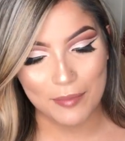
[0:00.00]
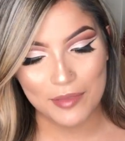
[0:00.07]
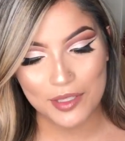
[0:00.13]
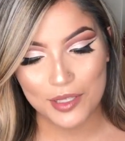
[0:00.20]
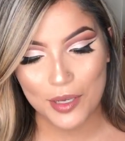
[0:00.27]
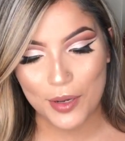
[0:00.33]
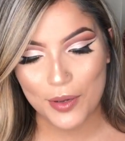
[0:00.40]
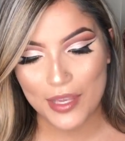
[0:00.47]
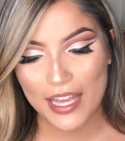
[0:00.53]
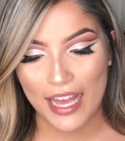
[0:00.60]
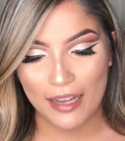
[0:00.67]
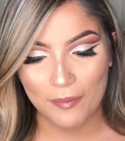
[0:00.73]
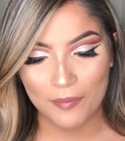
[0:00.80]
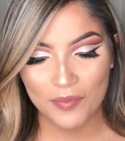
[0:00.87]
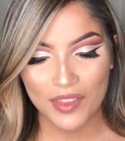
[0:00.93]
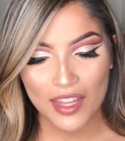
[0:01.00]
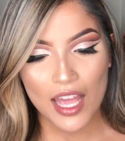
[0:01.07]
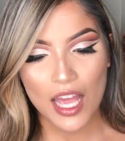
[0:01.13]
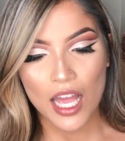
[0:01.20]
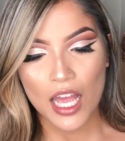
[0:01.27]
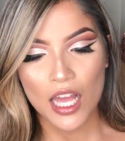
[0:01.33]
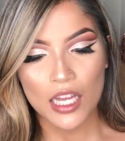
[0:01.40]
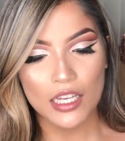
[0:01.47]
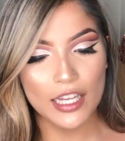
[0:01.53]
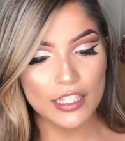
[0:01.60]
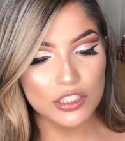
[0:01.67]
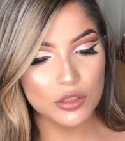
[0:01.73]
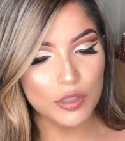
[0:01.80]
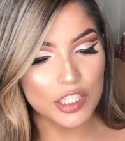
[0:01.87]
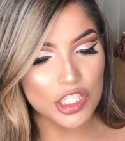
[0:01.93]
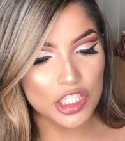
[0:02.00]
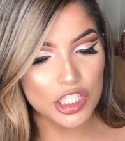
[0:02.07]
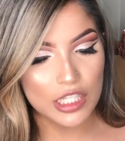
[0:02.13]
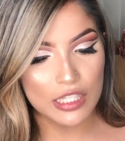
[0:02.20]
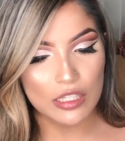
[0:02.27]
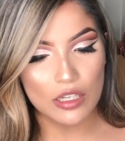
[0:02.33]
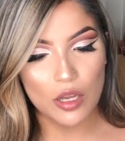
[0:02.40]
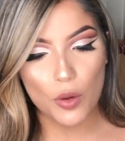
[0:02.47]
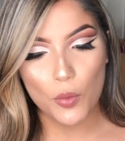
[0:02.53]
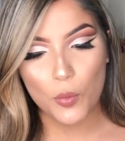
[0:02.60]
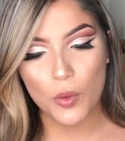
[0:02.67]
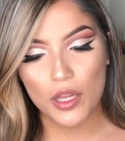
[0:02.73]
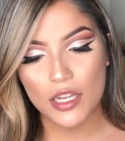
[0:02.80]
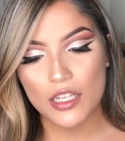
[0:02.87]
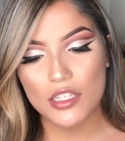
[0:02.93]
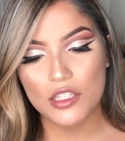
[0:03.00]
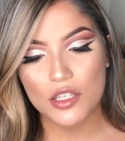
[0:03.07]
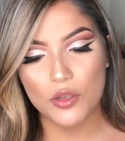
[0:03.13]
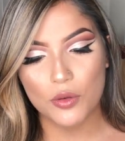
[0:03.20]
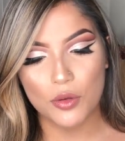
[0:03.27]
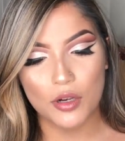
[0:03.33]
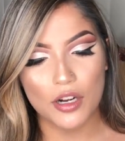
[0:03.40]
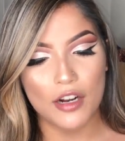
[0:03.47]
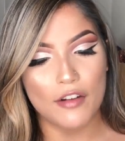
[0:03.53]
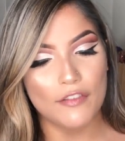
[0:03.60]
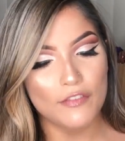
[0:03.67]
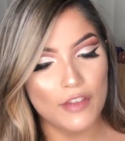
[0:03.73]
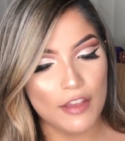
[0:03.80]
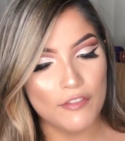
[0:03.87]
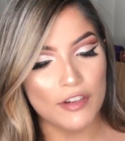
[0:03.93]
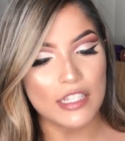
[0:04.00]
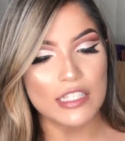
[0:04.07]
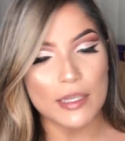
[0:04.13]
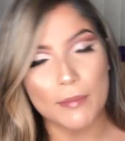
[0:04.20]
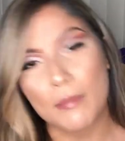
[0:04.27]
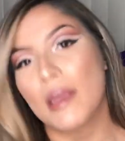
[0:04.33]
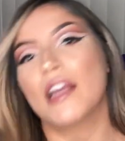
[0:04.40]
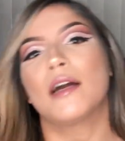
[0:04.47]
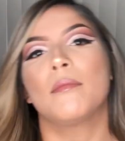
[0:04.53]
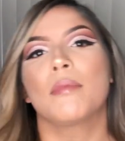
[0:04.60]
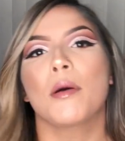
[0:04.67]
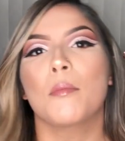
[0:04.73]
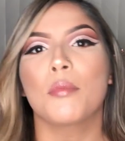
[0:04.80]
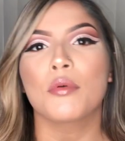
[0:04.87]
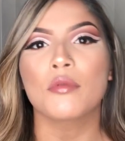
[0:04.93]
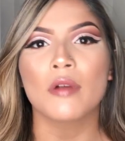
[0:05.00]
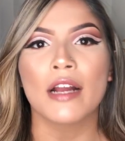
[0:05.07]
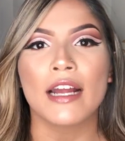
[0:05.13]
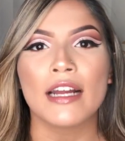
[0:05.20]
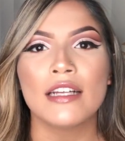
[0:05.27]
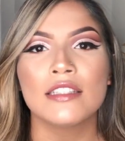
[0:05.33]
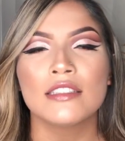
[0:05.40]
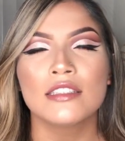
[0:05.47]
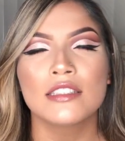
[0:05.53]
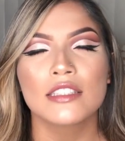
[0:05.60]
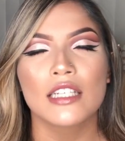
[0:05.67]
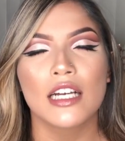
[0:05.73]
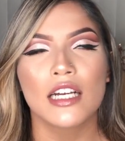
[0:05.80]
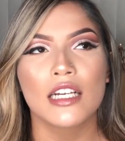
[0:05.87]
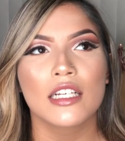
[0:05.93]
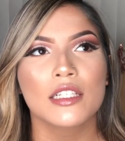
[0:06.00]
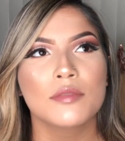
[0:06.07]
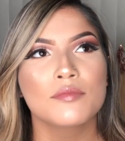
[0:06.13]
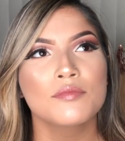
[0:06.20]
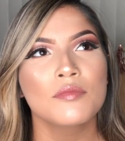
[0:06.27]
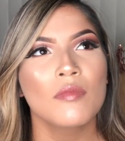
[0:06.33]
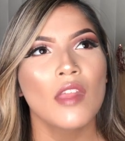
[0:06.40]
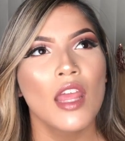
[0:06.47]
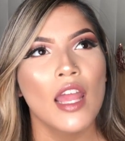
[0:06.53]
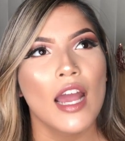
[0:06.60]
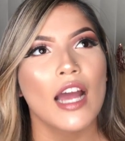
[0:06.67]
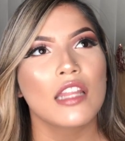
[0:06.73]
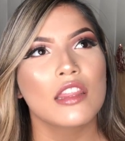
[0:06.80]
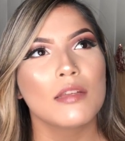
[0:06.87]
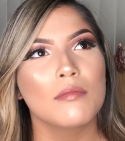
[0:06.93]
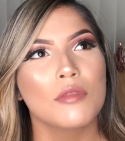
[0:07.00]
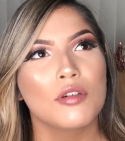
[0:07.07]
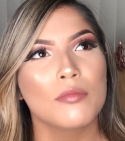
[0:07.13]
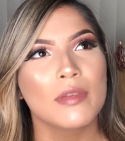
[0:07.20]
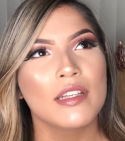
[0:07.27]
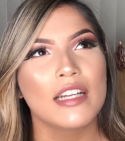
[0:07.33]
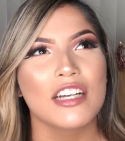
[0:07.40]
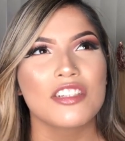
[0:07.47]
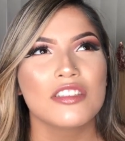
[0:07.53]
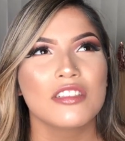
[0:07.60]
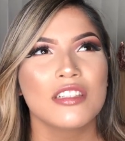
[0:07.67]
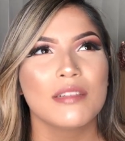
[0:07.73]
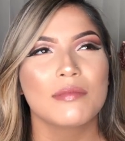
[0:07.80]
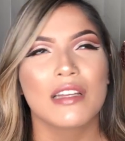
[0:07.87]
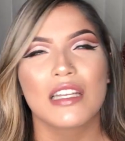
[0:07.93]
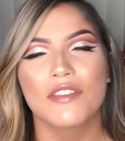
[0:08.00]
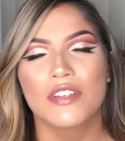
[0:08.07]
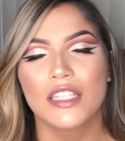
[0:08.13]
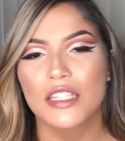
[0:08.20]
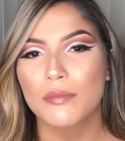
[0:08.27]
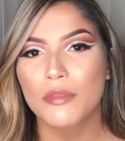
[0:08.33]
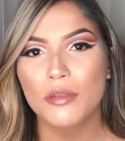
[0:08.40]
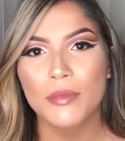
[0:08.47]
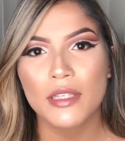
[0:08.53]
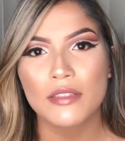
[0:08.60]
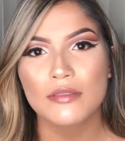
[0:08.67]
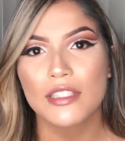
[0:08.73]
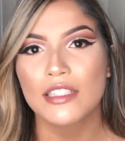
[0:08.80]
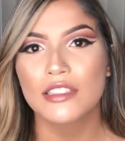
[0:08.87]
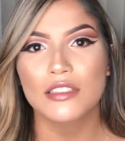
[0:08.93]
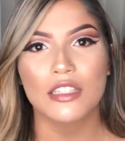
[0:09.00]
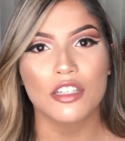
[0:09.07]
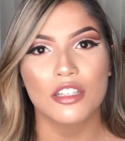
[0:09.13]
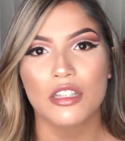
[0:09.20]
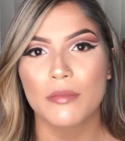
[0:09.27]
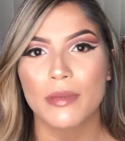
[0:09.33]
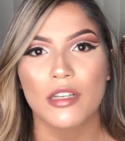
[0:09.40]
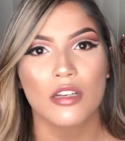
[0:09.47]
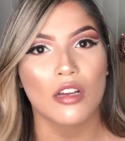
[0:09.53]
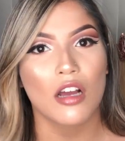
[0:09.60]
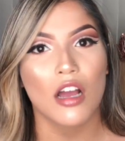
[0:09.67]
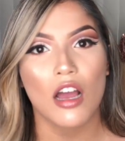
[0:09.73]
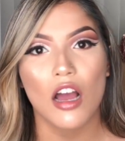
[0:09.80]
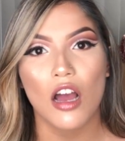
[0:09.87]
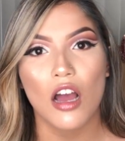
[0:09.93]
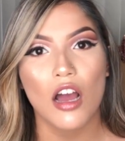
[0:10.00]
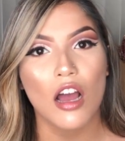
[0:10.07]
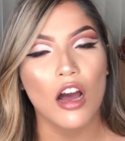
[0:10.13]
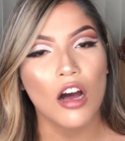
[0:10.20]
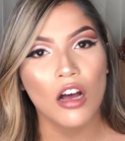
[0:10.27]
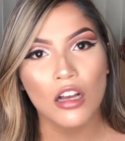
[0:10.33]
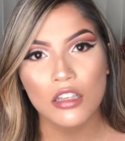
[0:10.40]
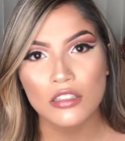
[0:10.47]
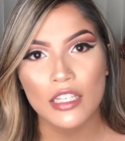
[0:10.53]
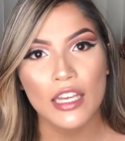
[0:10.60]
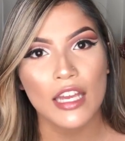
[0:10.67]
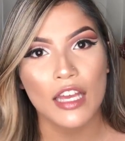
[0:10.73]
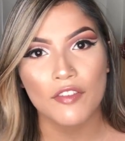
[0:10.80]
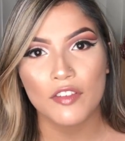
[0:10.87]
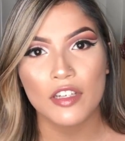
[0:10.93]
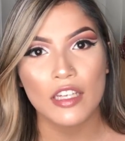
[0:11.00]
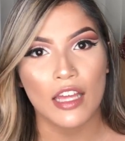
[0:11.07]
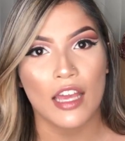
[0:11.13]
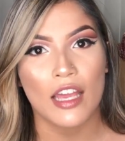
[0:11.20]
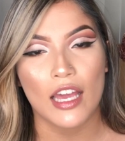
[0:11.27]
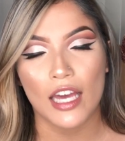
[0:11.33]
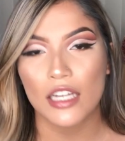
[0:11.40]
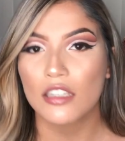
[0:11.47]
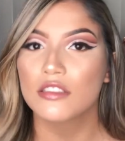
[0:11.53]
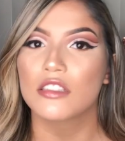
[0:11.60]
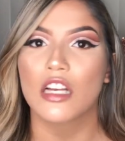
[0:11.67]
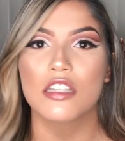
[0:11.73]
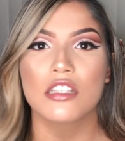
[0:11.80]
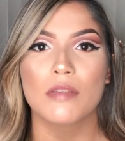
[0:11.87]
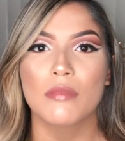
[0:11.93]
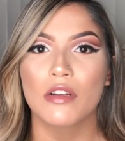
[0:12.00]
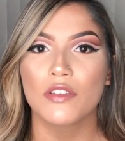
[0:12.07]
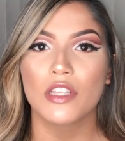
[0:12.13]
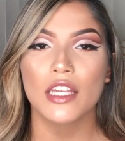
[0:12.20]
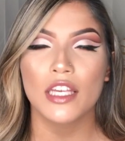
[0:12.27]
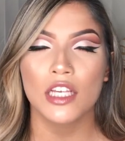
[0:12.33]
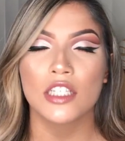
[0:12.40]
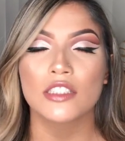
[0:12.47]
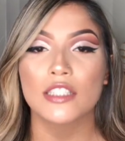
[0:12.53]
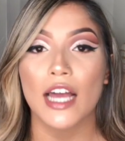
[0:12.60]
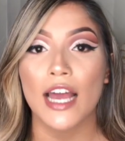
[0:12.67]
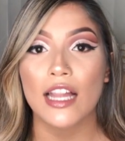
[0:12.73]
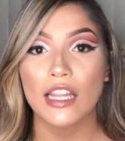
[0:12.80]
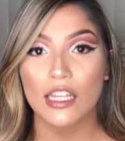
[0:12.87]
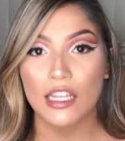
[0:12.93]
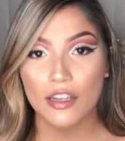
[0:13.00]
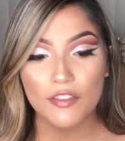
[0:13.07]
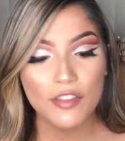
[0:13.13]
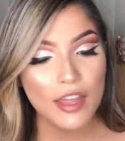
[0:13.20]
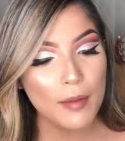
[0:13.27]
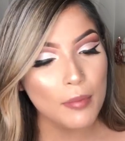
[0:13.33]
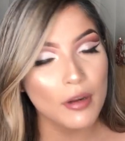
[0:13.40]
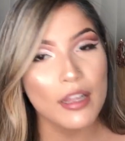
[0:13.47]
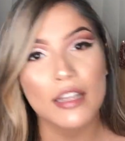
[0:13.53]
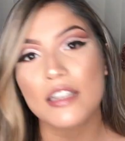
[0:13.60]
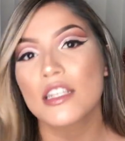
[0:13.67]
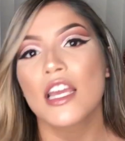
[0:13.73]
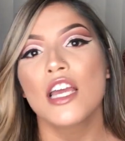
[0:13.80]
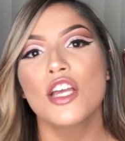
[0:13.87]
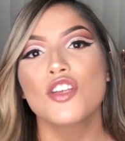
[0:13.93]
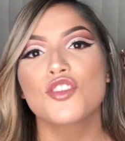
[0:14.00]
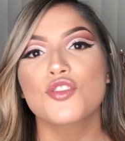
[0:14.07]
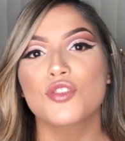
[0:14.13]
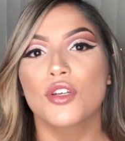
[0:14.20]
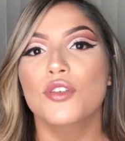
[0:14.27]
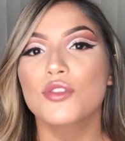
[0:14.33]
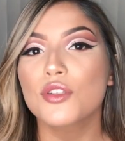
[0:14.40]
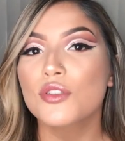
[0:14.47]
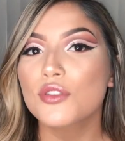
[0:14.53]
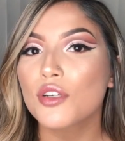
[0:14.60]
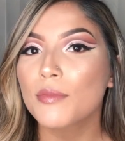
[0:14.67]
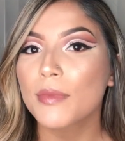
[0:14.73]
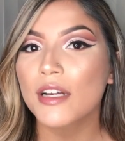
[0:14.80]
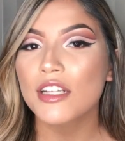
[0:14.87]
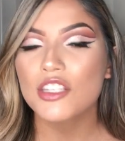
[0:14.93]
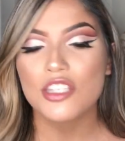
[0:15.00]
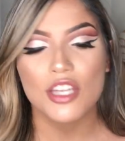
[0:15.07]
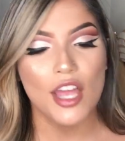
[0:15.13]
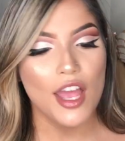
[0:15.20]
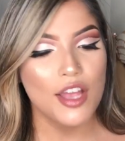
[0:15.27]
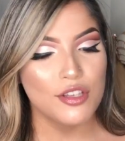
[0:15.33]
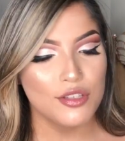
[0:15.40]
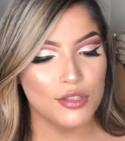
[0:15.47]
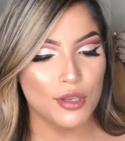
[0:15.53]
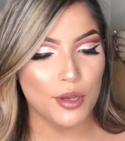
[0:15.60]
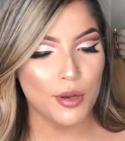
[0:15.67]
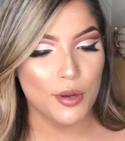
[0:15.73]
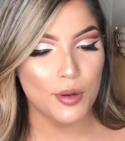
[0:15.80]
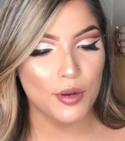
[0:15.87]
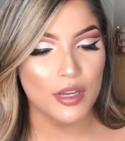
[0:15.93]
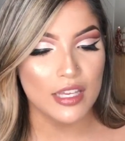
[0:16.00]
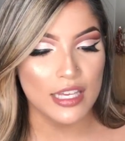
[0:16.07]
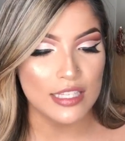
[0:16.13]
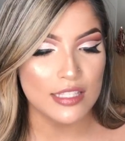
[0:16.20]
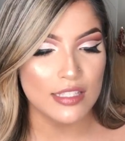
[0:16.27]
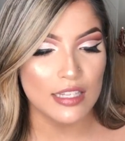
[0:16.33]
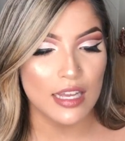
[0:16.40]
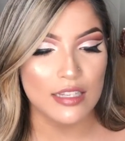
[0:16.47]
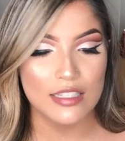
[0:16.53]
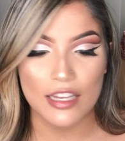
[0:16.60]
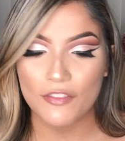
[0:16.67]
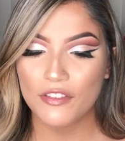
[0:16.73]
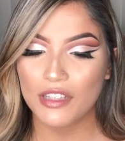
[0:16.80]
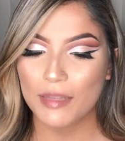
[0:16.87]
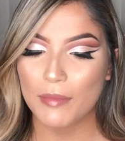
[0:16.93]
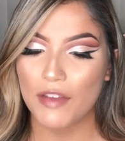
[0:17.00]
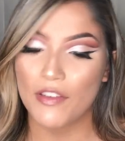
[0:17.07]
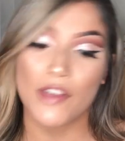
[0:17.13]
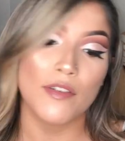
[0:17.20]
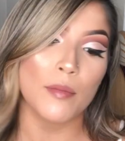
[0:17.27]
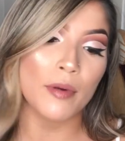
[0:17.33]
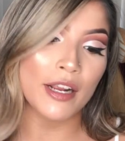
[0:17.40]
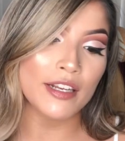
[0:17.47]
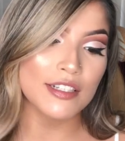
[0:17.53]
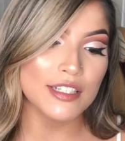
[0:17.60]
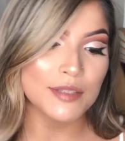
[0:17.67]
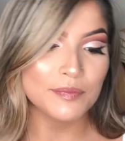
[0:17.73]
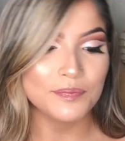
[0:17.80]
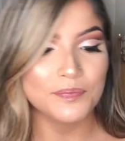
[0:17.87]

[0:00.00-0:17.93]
So yeah. Next question. What is your favorite makeup brand? At the moment, actually, I'm not even at the moment. It's literally been all day, every day, Anastasia Beverly Hills. I love that brand so much. So yes, definitely my favorite brand.